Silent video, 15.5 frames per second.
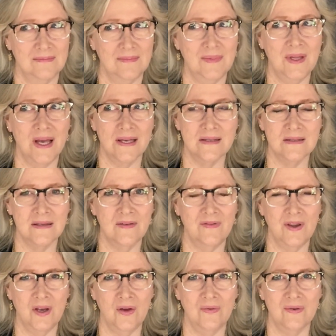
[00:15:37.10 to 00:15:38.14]
Yes, the
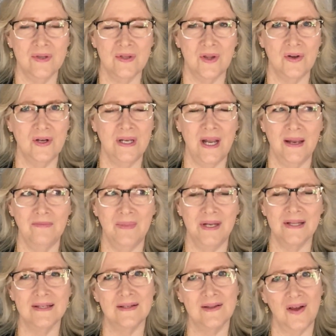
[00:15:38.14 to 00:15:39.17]
video was 39
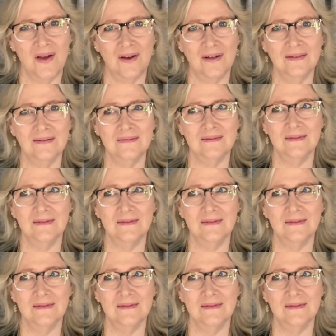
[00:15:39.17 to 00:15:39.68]
minutes long.